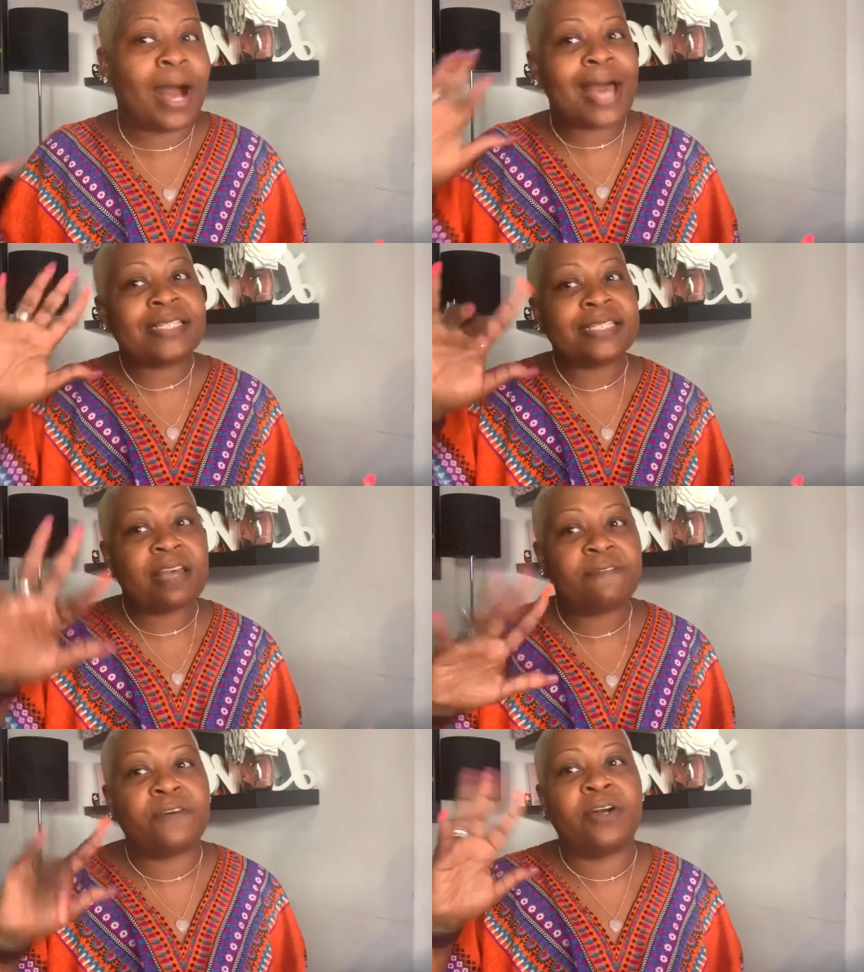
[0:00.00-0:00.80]
Hi,
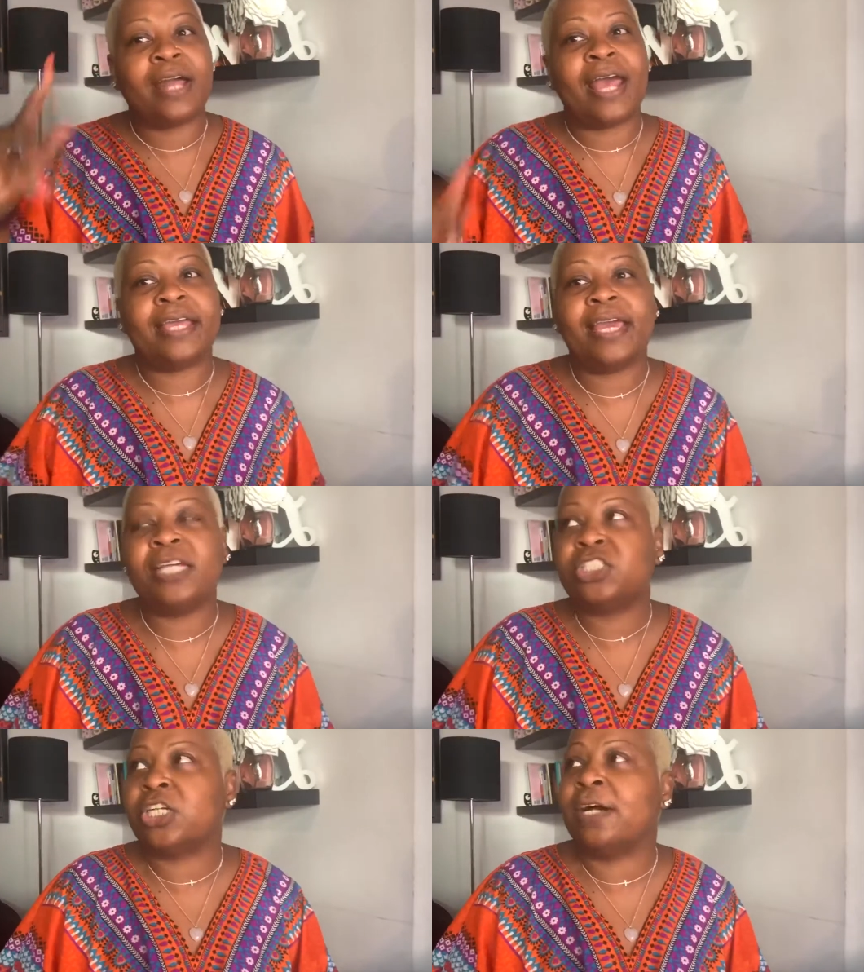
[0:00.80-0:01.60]
Stefan. Hi,
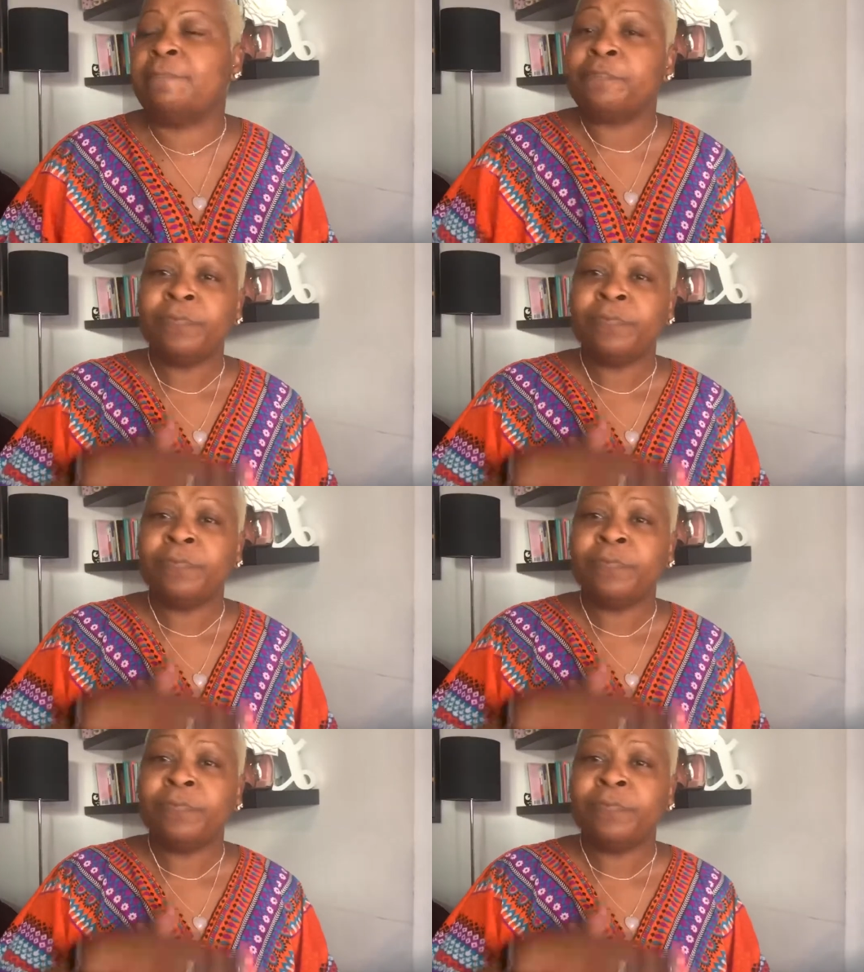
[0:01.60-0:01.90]
Keisha.